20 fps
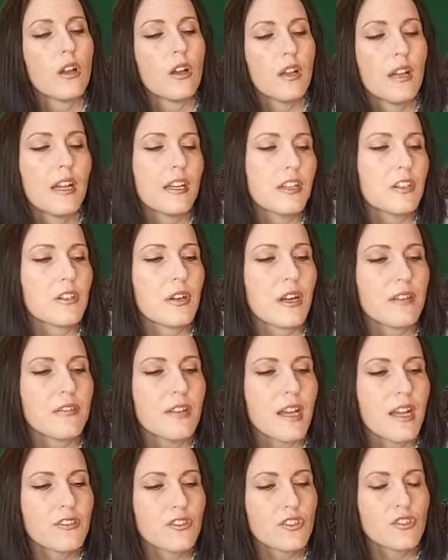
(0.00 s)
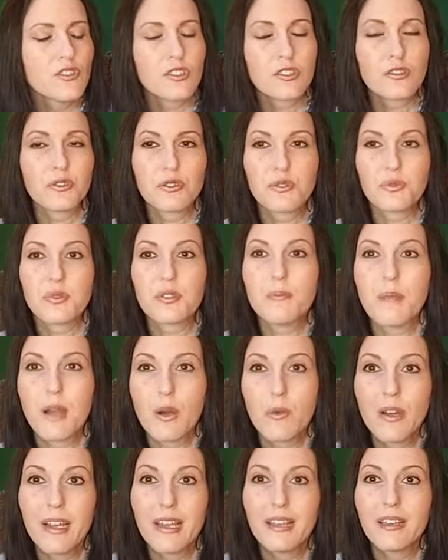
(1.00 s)
you know, I've had struggles with my
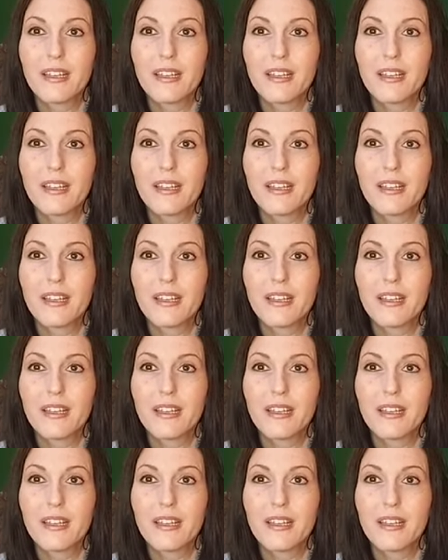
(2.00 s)
weight.